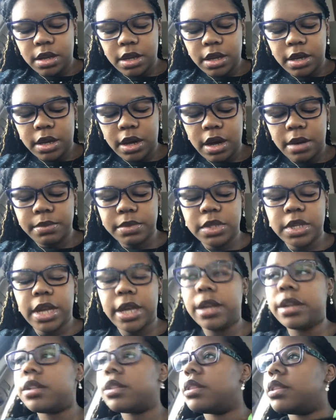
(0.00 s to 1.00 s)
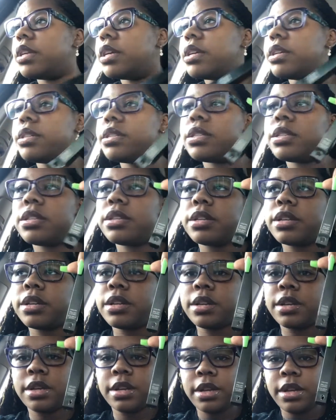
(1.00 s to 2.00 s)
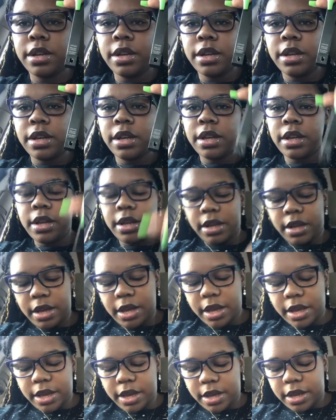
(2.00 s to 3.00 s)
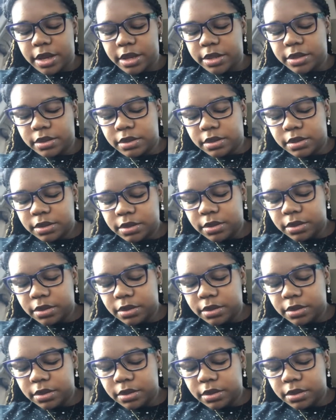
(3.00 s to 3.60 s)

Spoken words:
It comes like this, and